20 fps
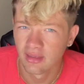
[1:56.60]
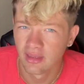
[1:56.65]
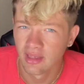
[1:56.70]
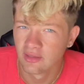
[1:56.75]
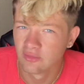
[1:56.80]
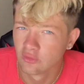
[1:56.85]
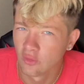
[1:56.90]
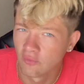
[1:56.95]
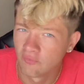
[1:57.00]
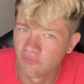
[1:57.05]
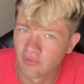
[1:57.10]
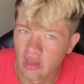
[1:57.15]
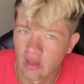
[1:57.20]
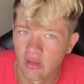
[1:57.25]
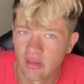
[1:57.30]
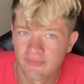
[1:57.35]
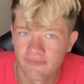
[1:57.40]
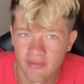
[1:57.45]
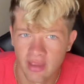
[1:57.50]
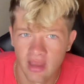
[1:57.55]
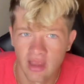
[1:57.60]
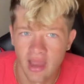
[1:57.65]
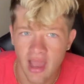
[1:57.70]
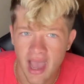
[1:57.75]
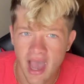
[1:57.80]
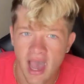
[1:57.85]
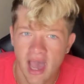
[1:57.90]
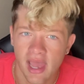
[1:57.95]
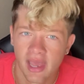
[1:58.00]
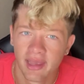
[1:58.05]
it's a very, very
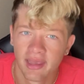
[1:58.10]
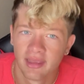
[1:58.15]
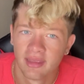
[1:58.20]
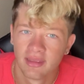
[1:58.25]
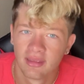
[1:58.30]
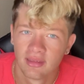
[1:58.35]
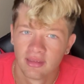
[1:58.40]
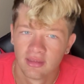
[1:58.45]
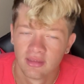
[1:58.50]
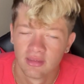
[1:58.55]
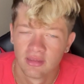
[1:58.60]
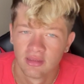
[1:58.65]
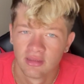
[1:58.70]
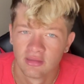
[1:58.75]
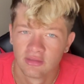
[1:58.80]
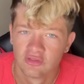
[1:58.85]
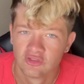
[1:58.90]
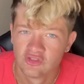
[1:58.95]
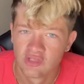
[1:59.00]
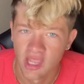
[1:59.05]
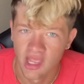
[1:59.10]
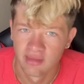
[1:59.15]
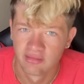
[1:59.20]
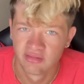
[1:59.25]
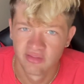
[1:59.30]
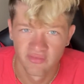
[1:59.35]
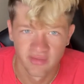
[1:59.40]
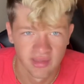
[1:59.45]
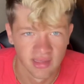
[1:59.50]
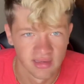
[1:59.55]
high chance
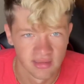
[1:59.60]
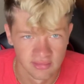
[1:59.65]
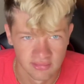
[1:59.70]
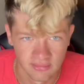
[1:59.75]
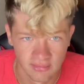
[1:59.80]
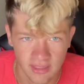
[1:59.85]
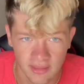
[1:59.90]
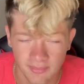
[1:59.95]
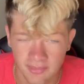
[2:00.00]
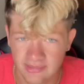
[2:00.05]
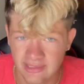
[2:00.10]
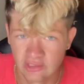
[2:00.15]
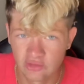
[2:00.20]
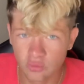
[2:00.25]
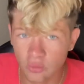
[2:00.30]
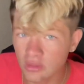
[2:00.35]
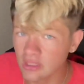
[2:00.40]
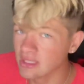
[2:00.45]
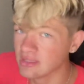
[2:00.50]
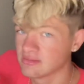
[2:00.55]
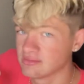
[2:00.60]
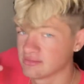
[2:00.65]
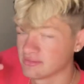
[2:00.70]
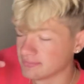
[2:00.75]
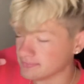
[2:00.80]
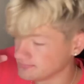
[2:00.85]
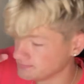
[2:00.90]
of it getting deleted. But this one is